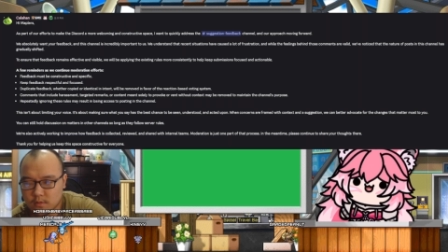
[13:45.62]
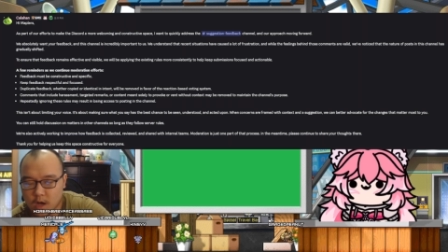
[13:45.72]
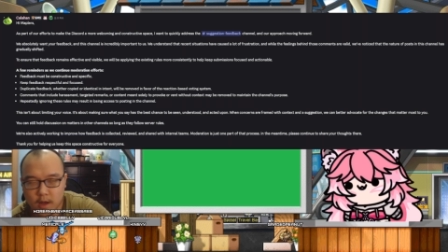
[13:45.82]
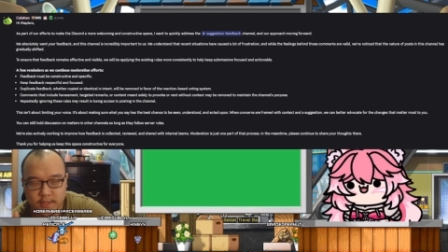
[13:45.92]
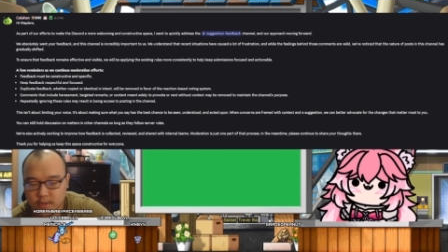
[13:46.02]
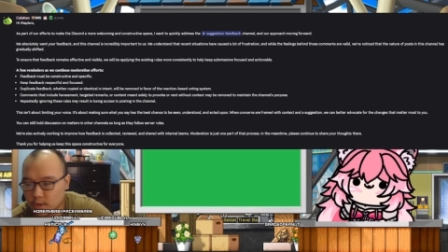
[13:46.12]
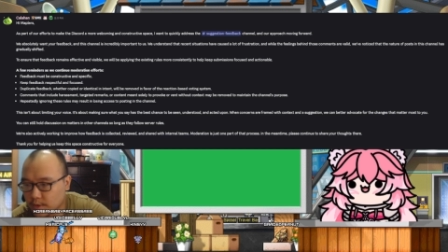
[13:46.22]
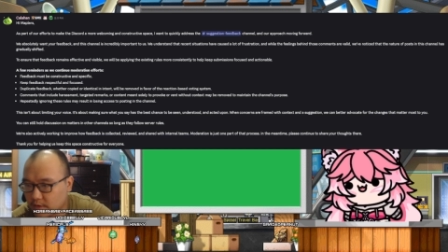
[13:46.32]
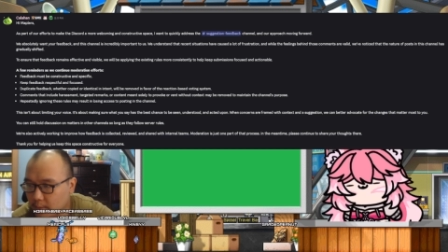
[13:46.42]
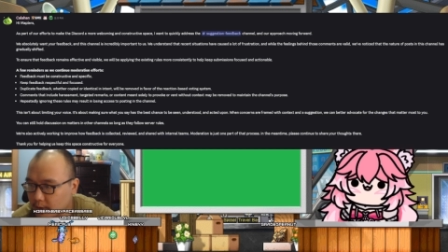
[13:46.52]
Oh, that's the old
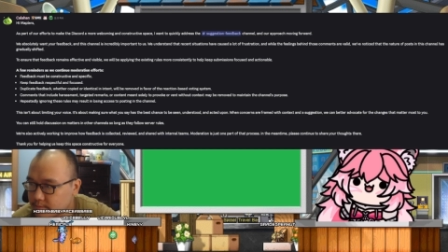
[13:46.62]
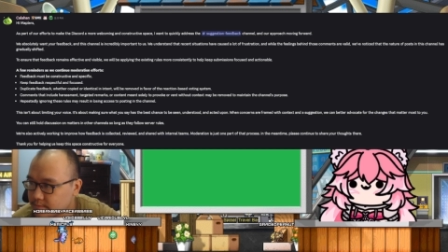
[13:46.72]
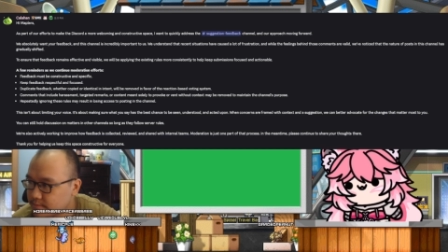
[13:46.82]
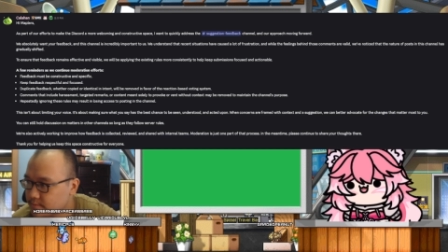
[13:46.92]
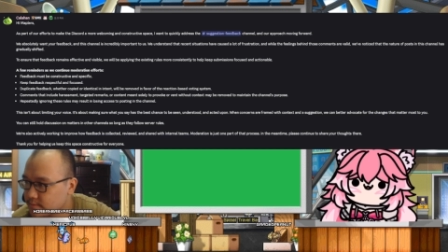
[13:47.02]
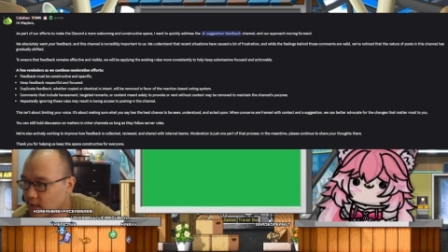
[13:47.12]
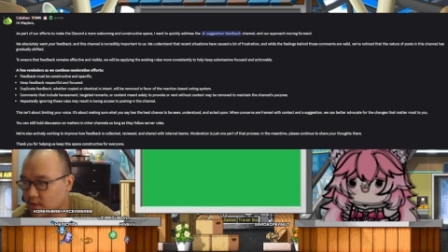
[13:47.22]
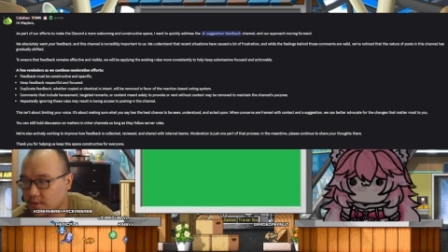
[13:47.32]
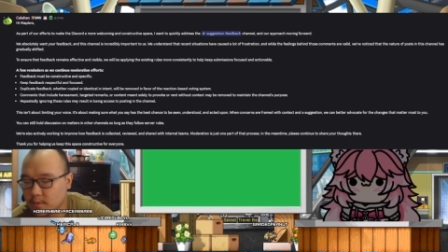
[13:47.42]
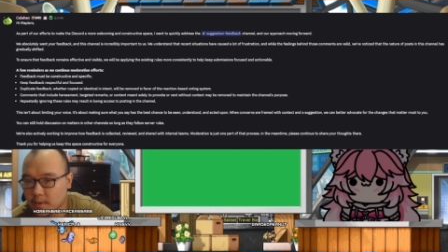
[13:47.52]
one. Never mind. I
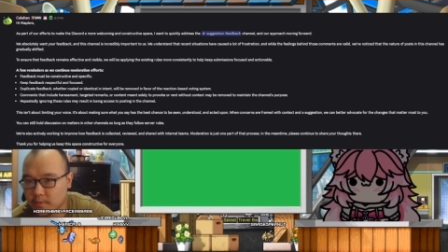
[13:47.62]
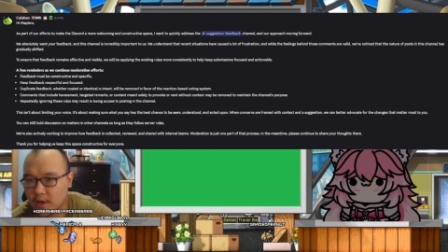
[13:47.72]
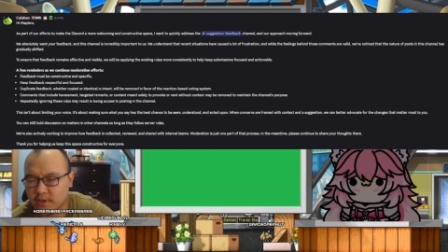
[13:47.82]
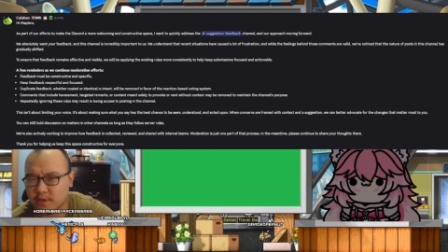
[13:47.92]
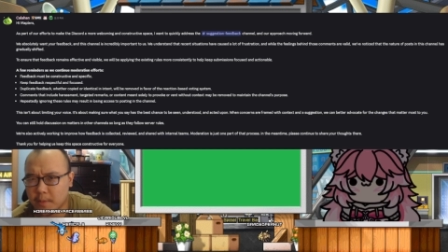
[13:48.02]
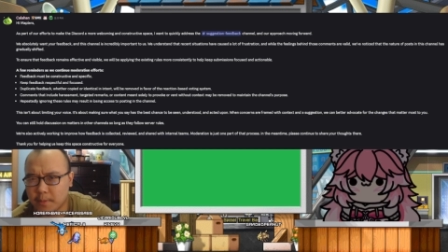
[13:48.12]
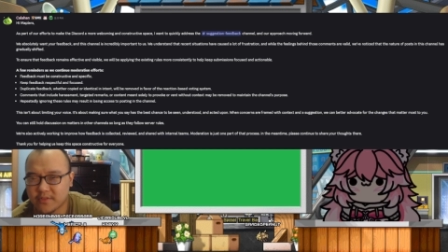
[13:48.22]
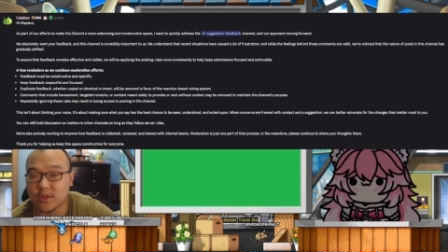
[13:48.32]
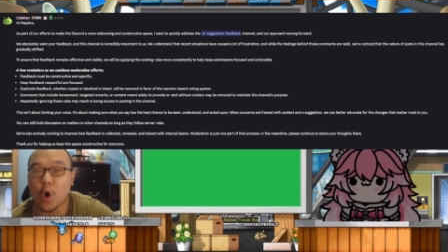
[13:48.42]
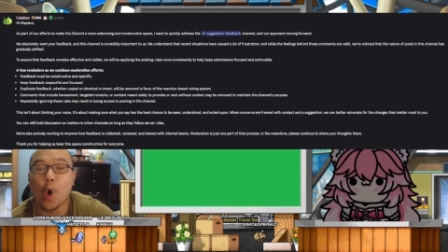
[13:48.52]
thought they brought
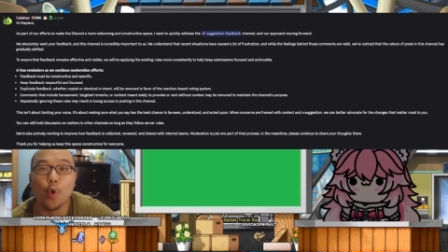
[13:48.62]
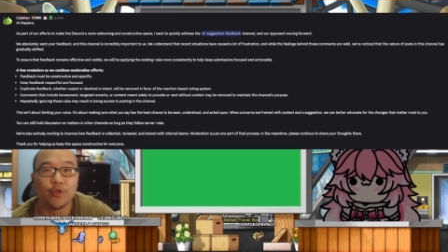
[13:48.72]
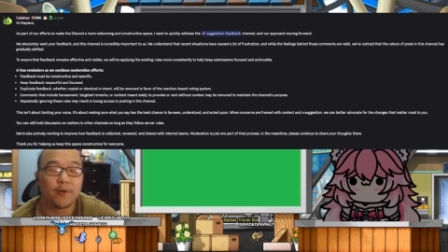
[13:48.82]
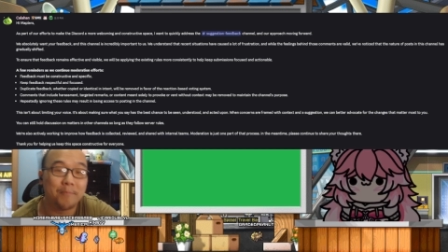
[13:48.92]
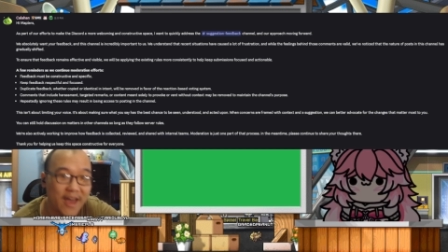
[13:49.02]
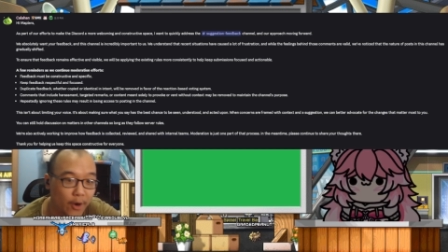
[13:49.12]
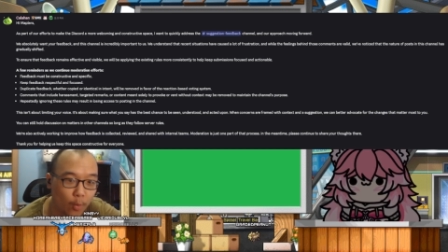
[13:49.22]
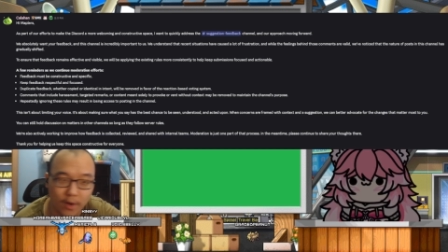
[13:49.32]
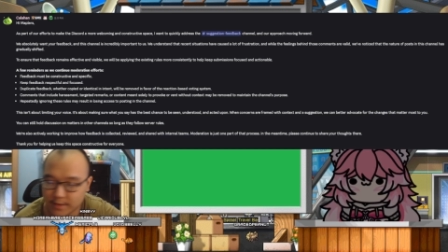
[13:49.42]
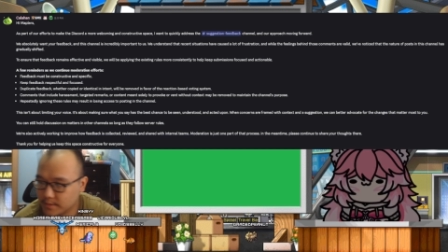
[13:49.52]
back the older, better
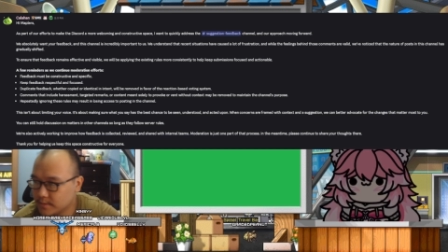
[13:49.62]
one.